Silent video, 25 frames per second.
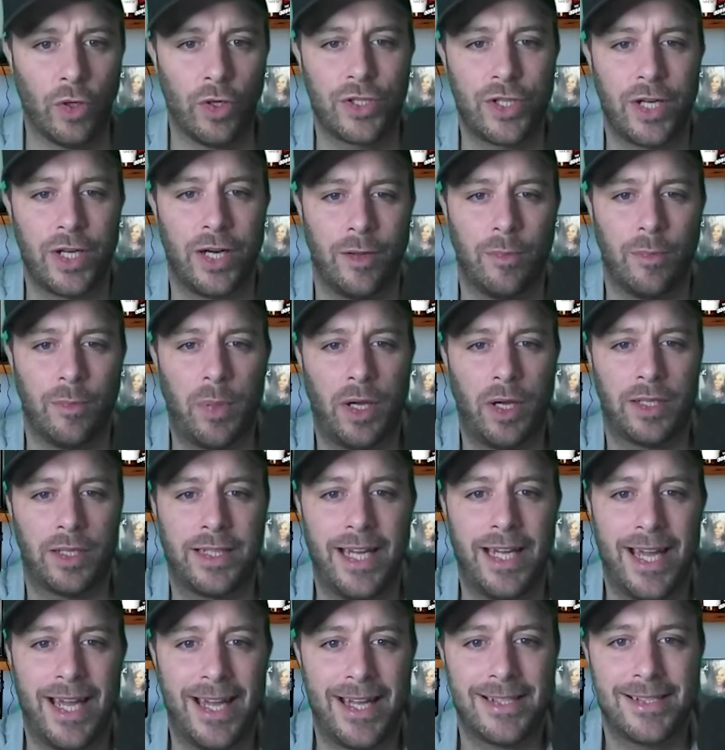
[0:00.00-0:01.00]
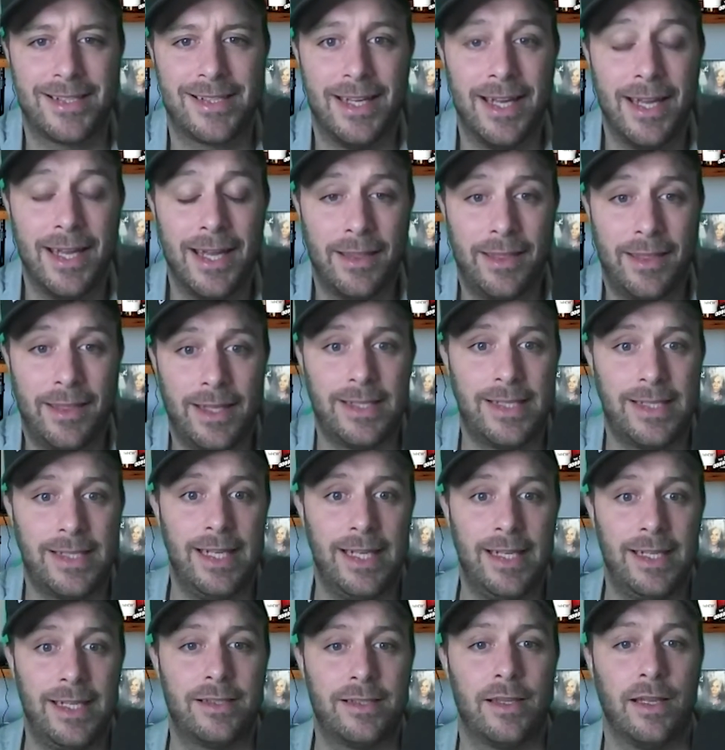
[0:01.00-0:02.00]
Startup Podcast. This
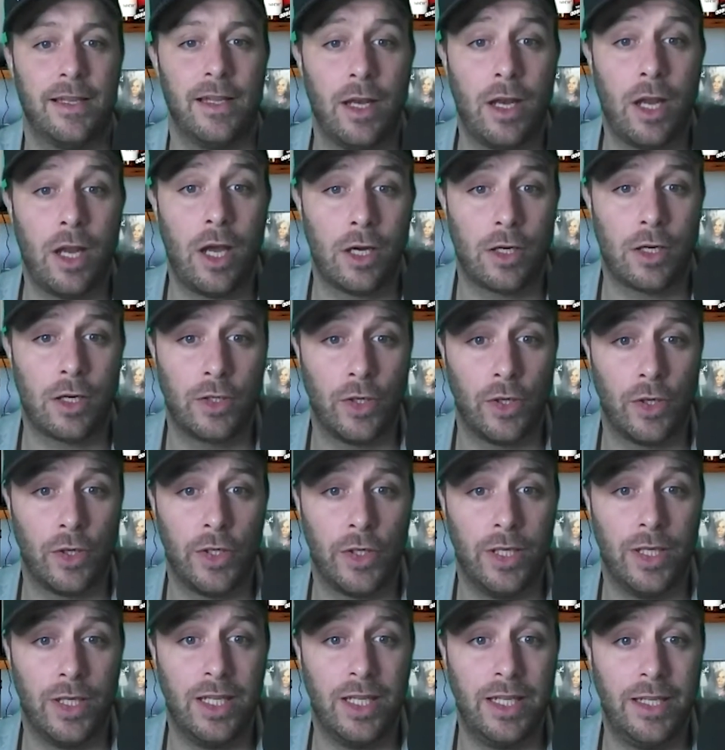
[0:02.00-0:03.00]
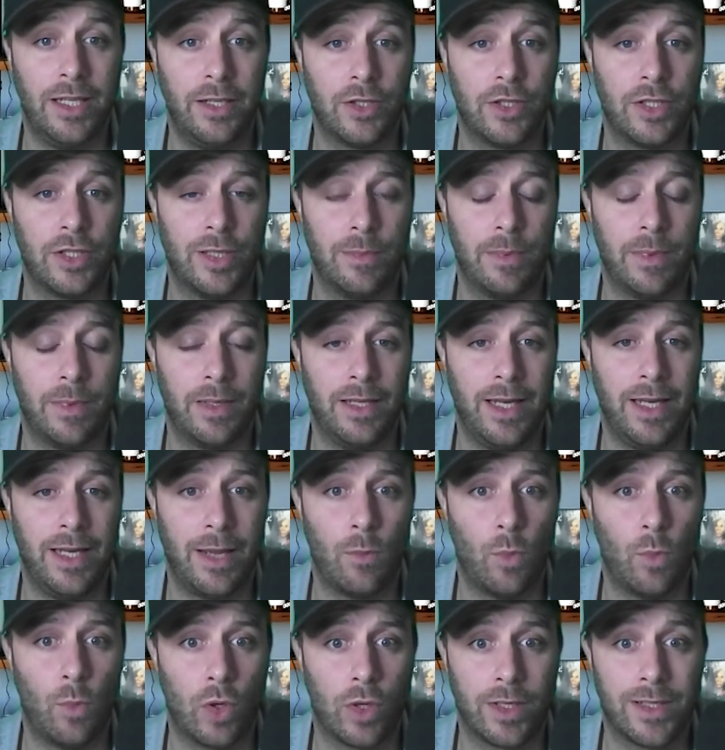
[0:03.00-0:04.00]
is the Lockdown Leadership
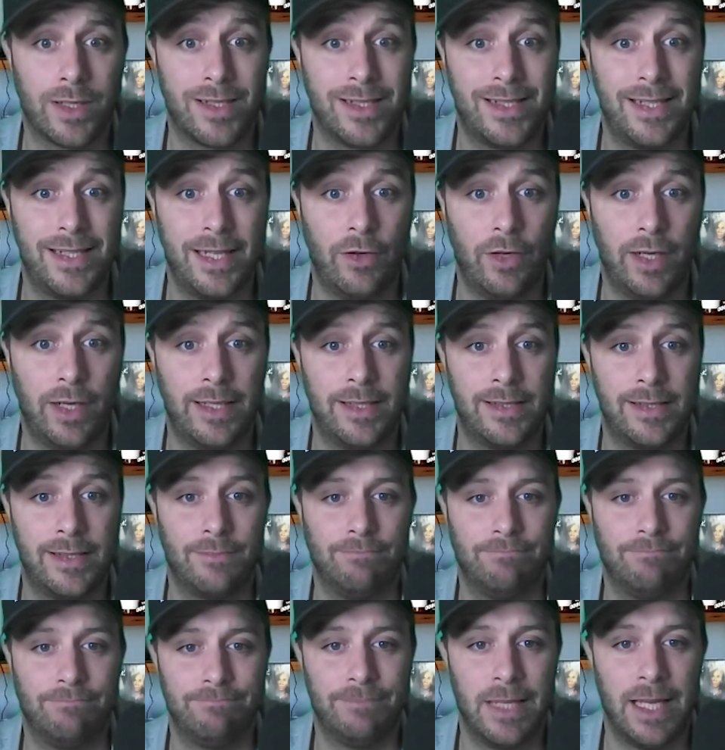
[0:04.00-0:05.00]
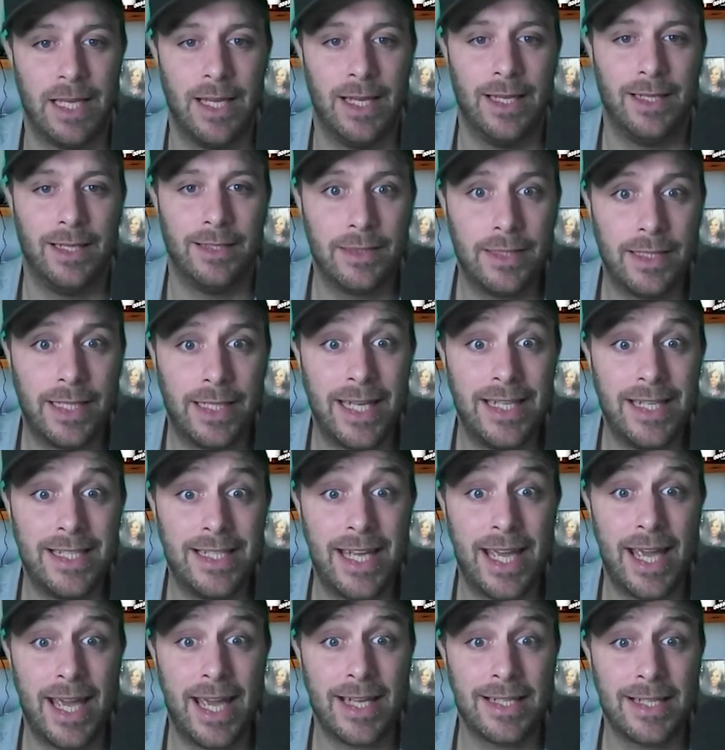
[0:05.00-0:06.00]
Network series. Today's
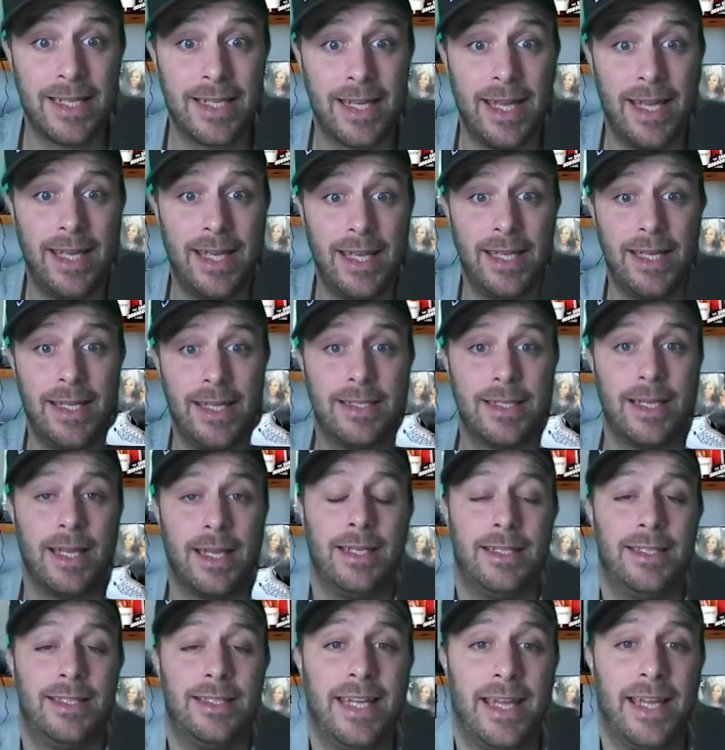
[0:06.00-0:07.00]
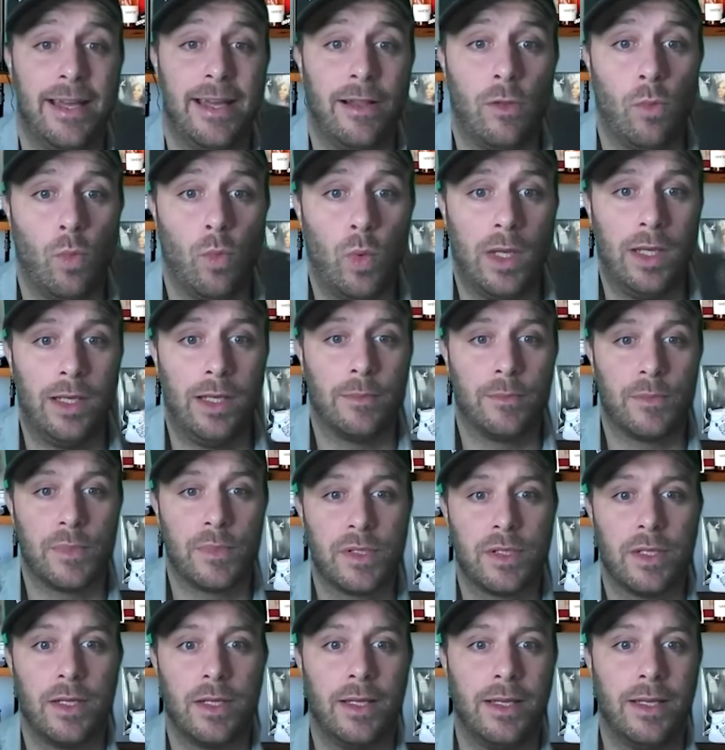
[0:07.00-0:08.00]
guest is Del
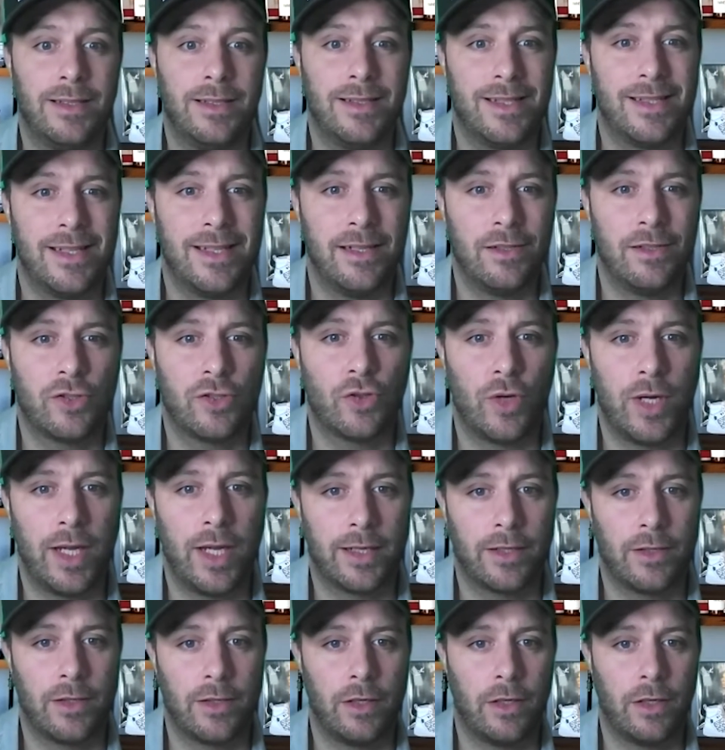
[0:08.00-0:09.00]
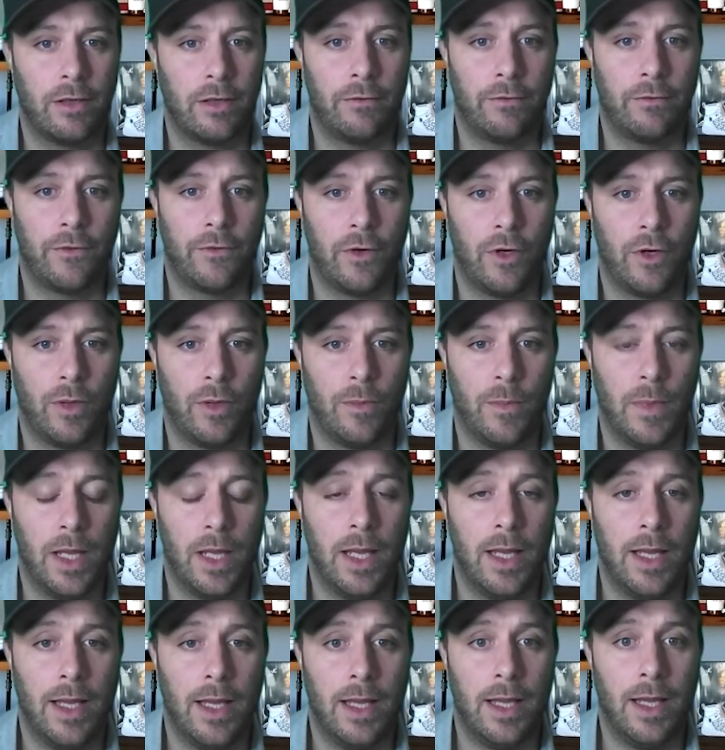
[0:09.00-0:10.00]
Williams. He's the sales director from
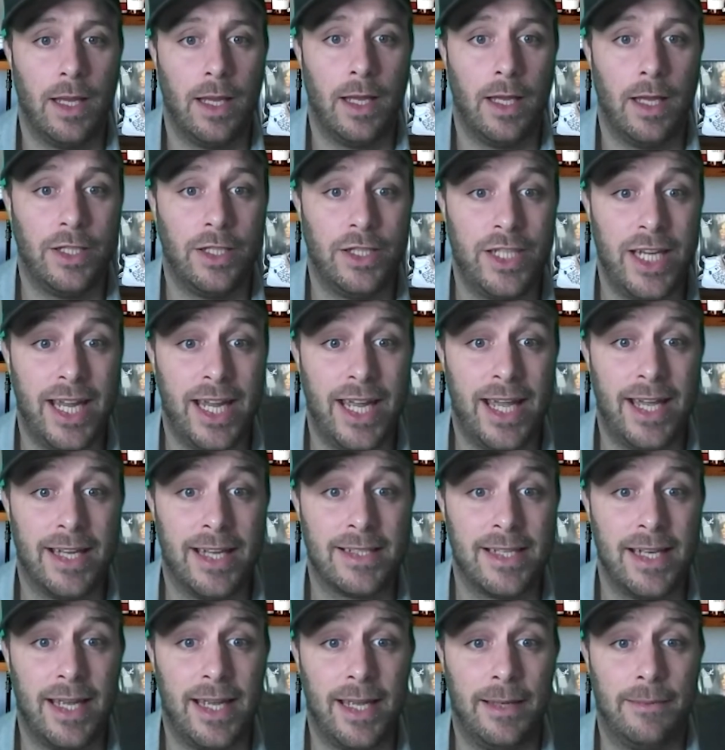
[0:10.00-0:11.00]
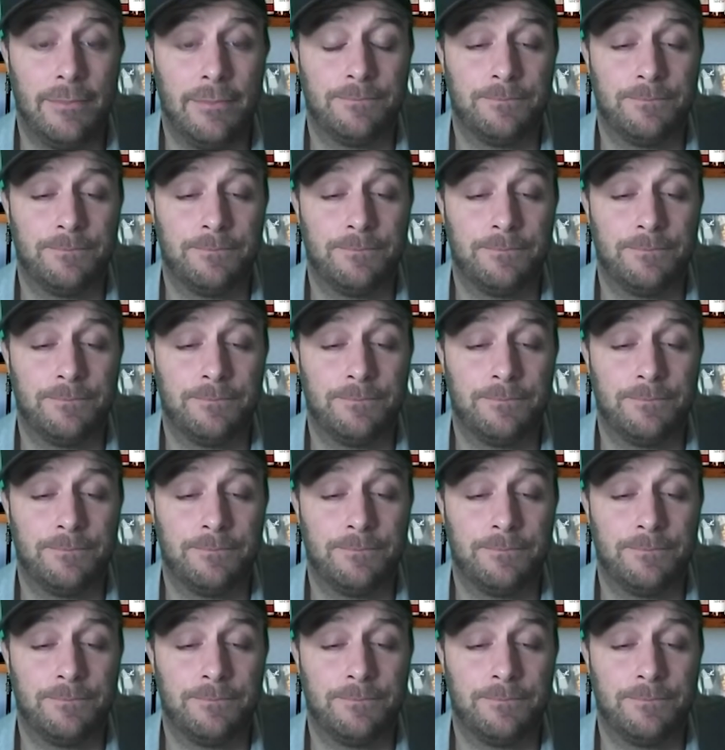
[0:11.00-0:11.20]
JSA.